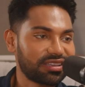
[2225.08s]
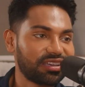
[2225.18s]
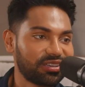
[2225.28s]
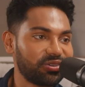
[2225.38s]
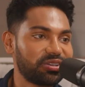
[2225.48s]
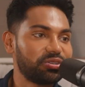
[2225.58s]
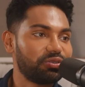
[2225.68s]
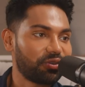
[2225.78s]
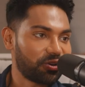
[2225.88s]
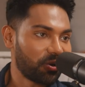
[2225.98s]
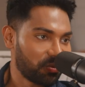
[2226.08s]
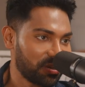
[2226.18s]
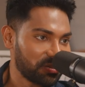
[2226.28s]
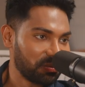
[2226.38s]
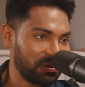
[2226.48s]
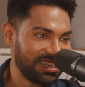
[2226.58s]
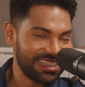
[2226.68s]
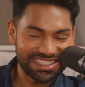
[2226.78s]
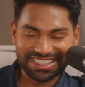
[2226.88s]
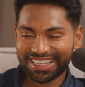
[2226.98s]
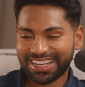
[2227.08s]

thing you can do for your own mental peace.